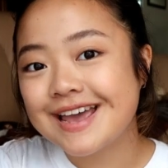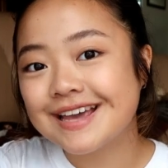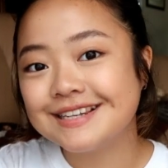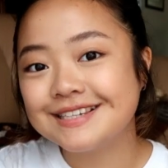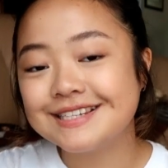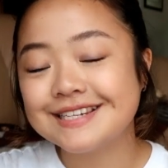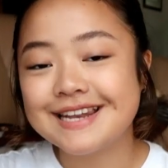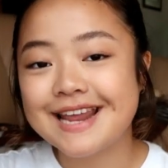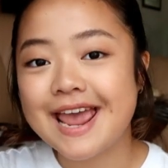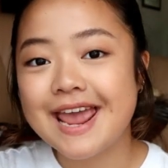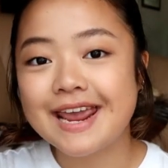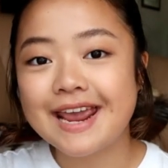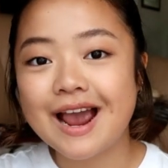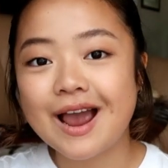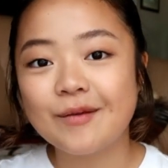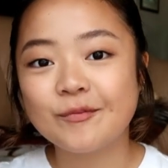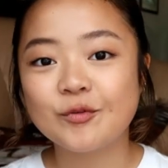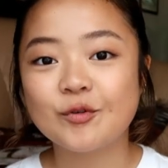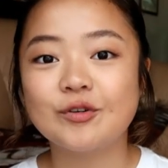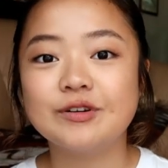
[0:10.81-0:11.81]
And
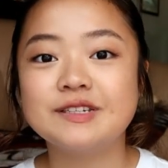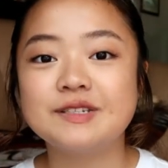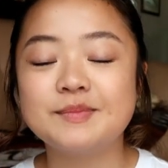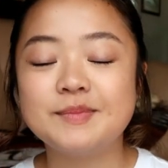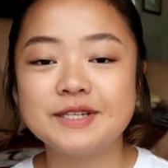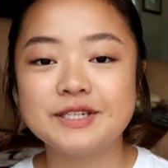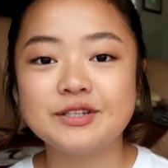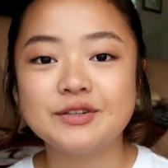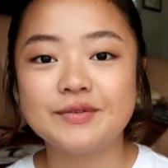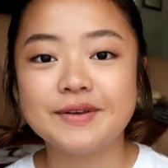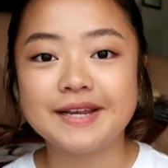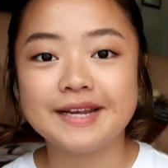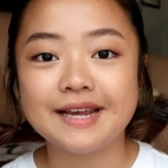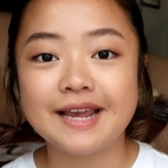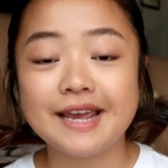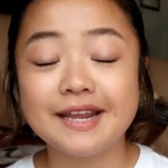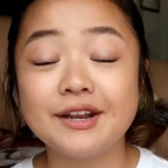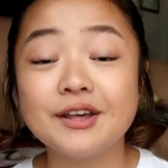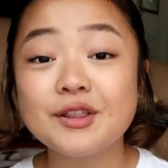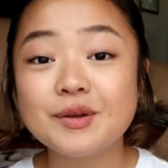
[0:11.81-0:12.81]
today I'm going to be
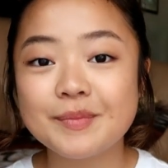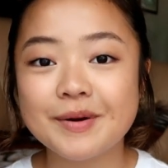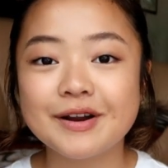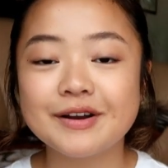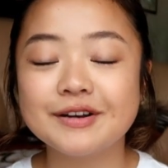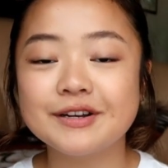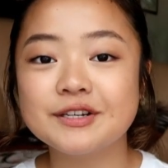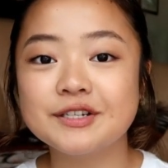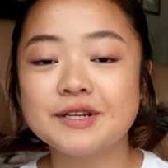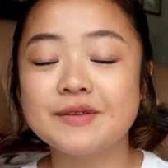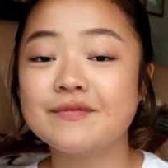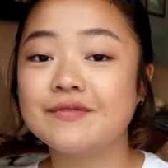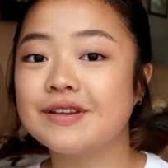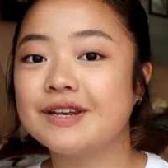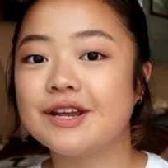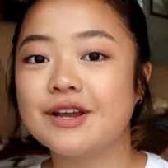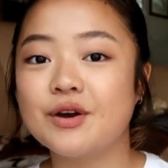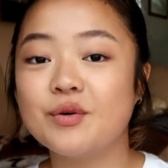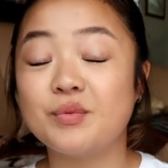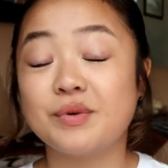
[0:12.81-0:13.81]
doing another partnership
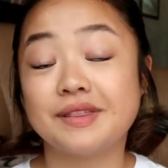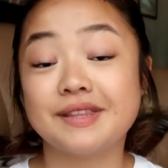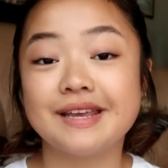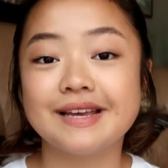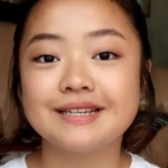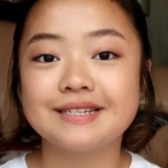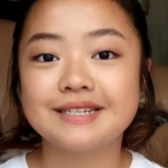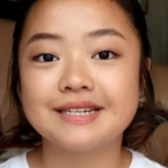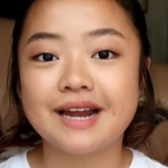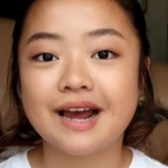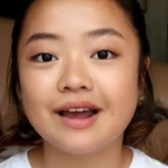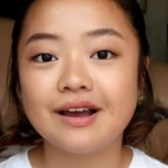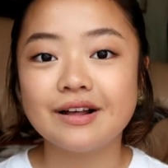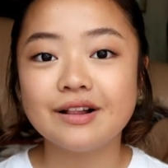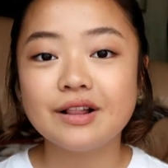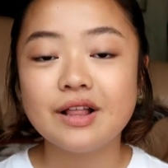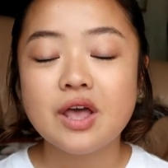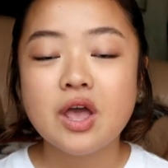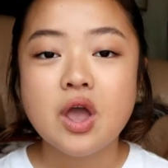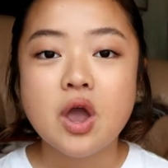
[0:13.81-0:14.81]
video with Yes
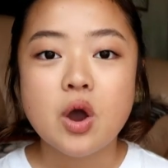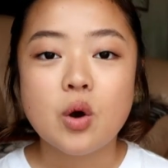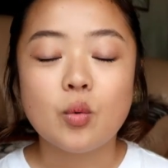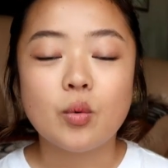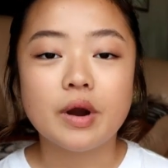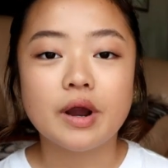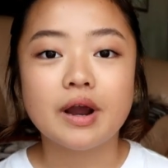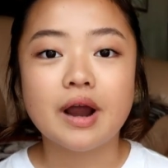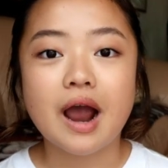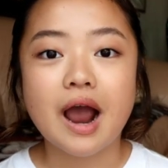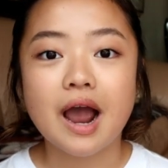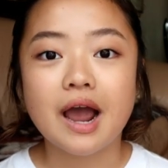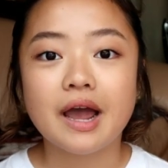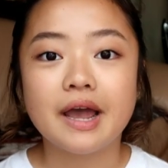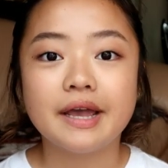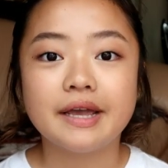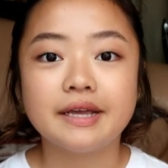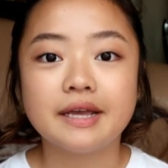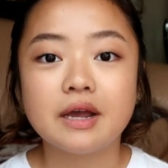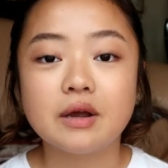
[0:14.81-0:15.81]
Style where
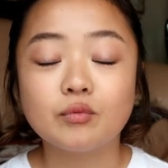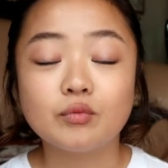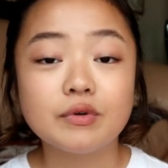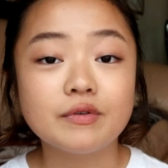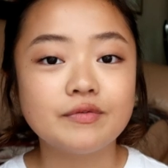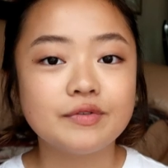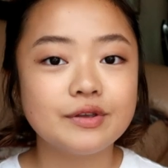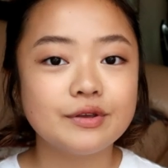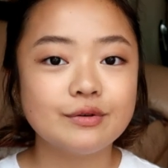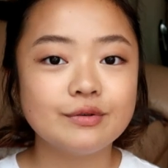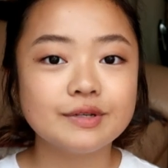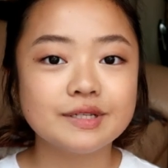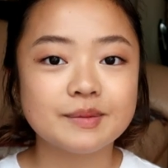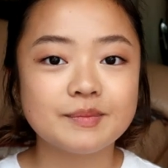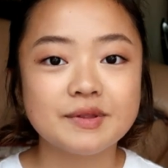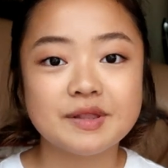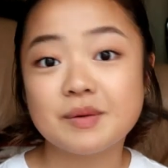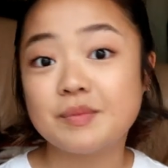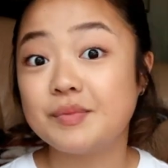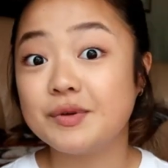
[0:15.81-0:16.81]
I review
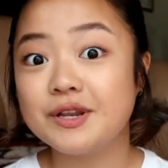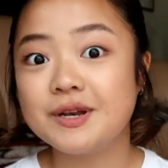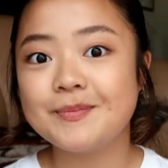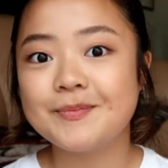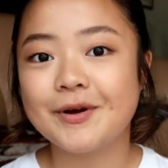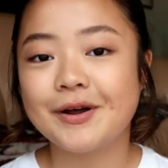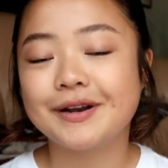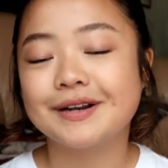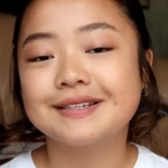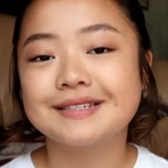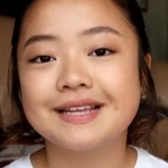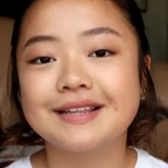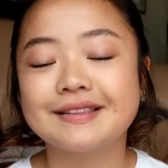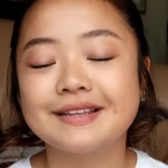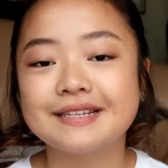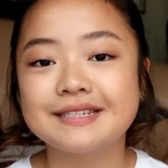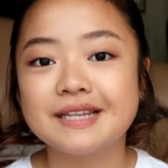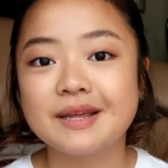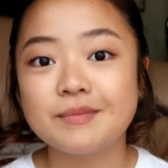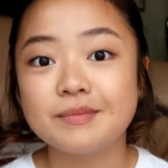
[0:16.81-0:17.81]
some of the beauty products
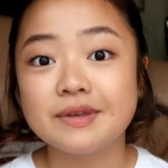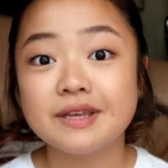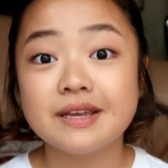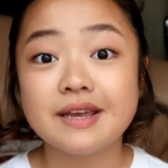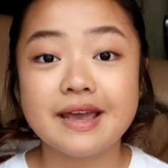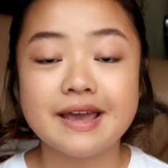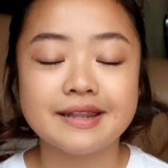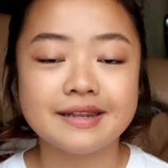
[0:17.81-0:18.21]
that they sent me.